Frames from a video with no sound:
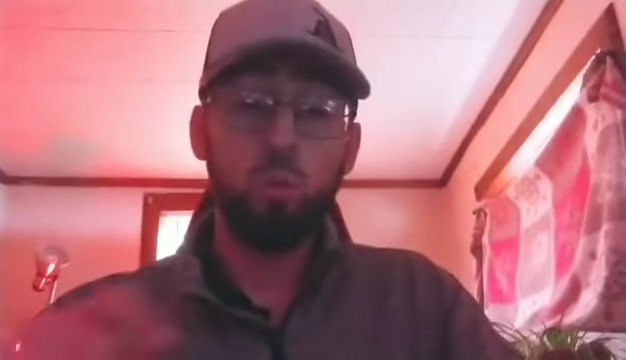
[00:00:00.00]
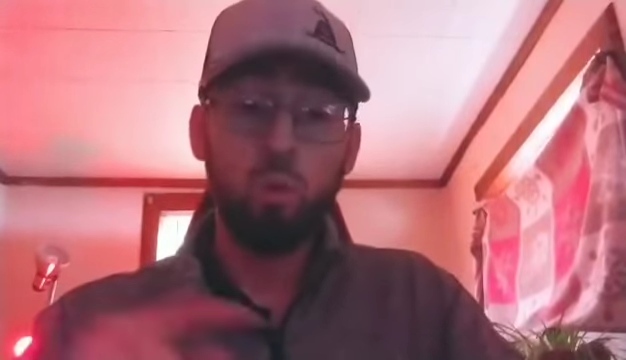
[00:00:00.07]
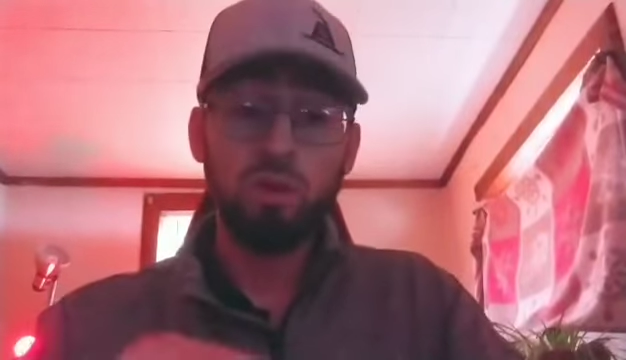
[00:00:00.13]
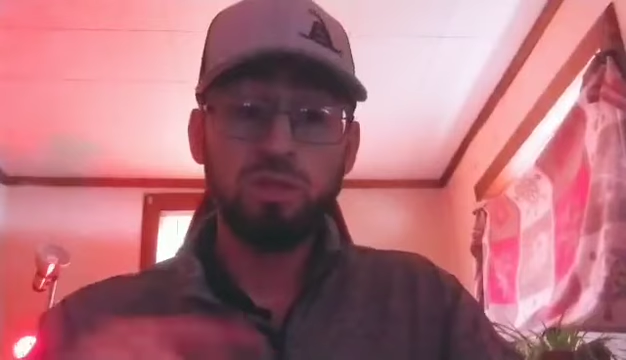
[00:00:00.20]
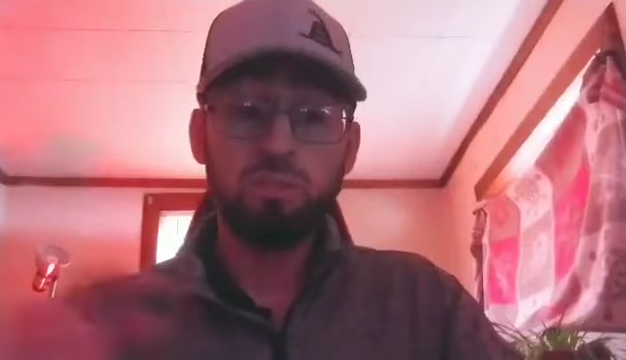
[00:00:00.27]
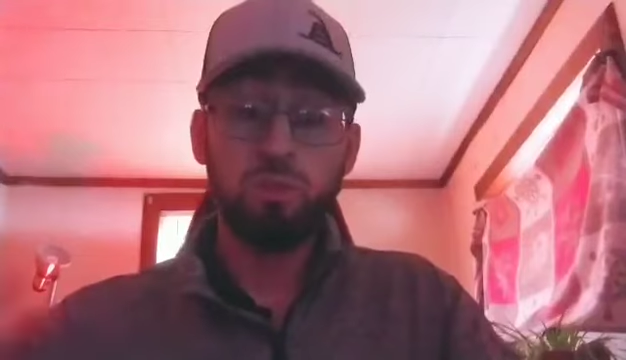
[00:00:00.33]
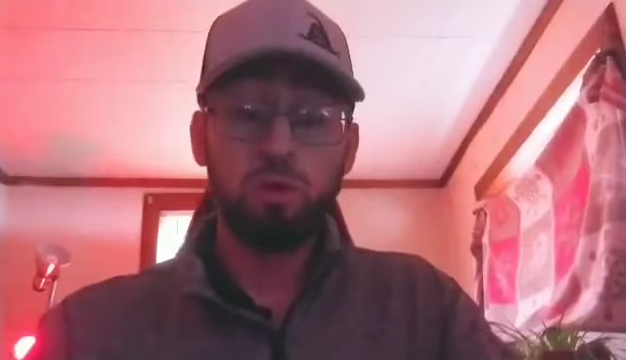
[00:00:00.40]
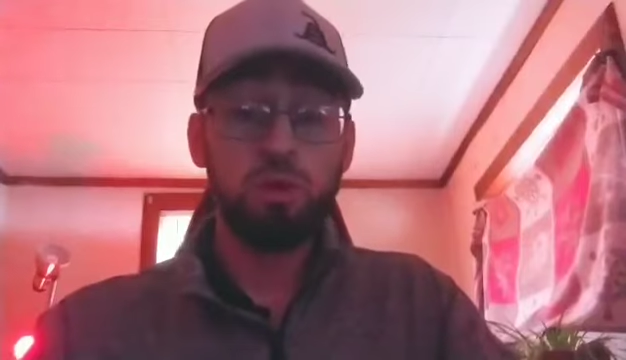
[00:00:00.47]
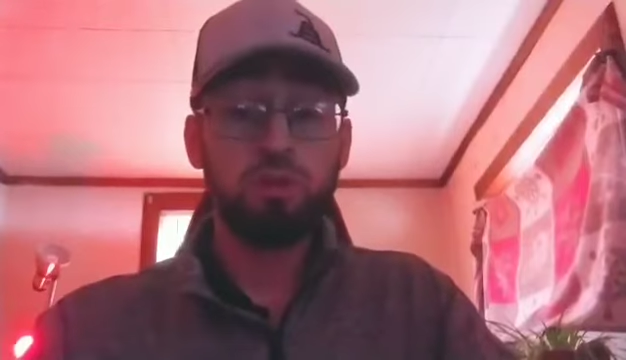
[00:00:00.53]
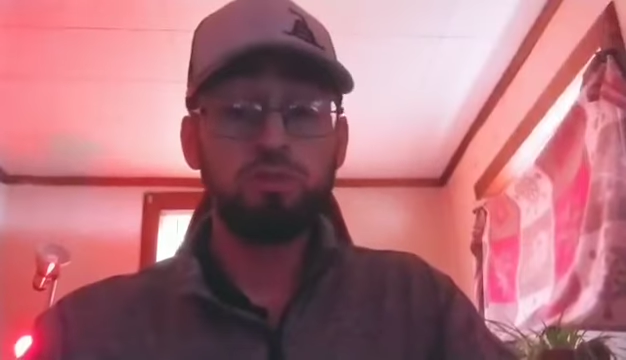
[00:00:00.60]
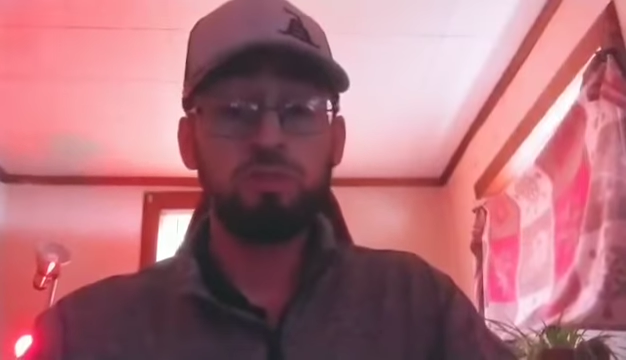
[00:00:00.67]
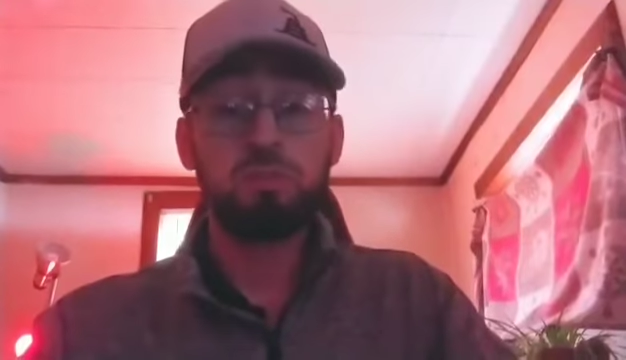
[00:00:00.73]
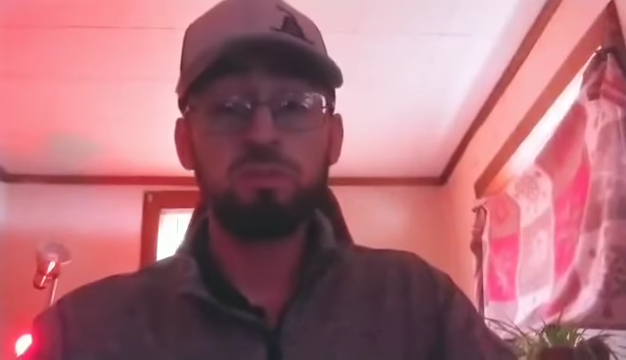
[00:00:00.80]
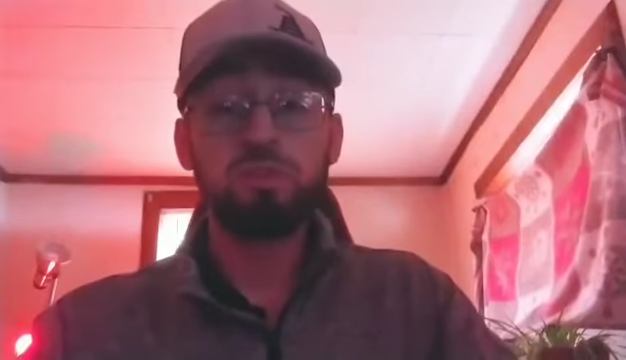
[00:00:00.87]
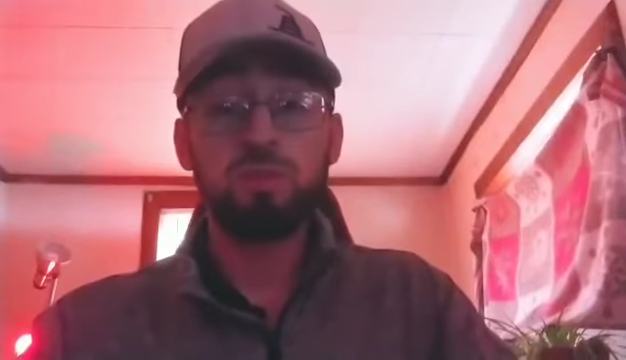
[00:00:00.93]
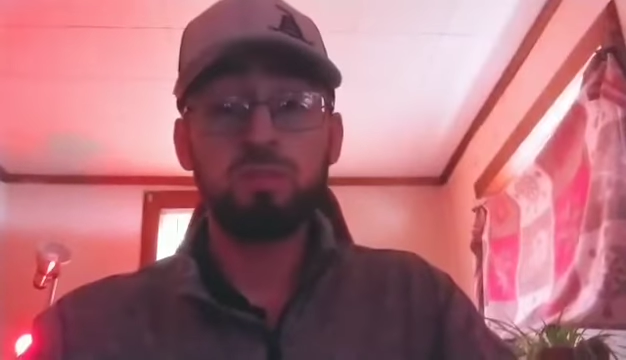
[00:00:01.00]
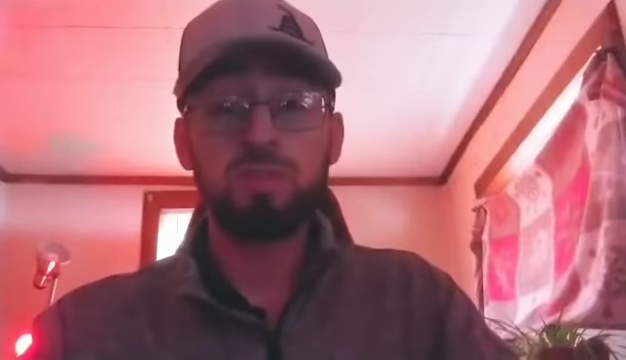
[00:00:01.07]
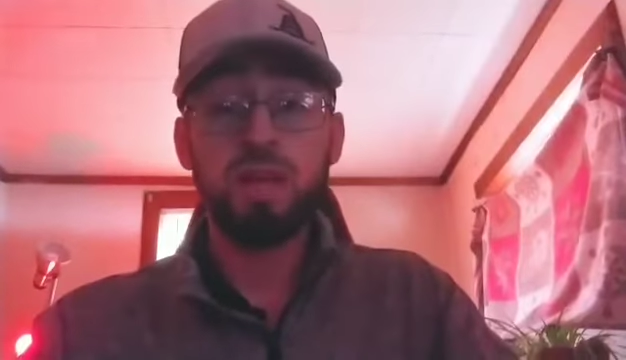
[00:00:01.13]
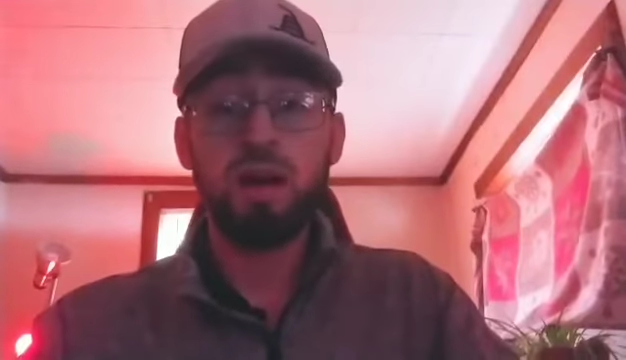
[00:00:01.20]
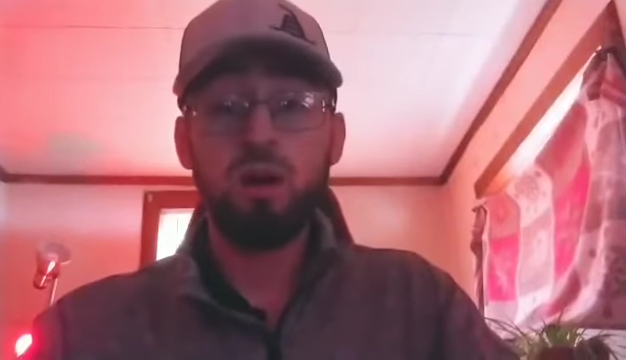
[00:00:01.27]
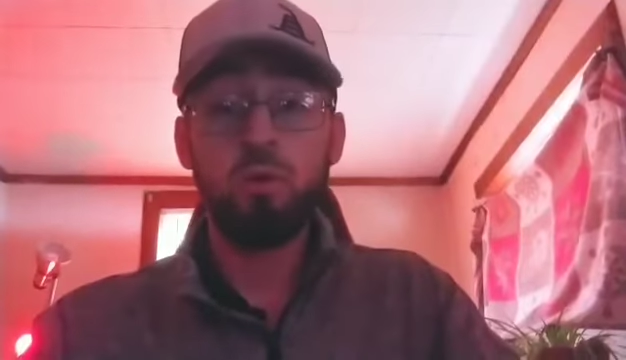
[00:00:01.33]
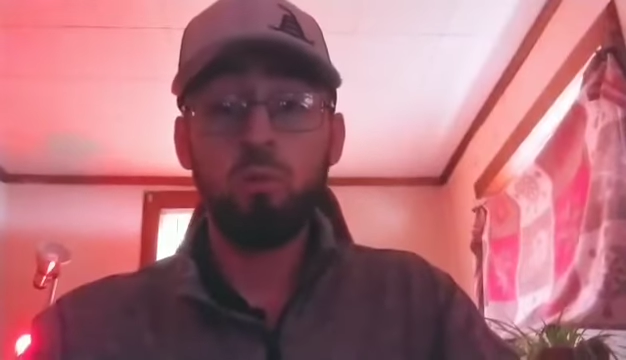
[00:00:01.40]
once Broken Dreams comes
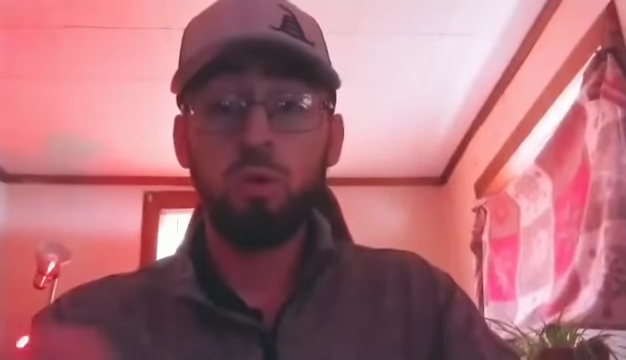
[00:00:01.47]
out,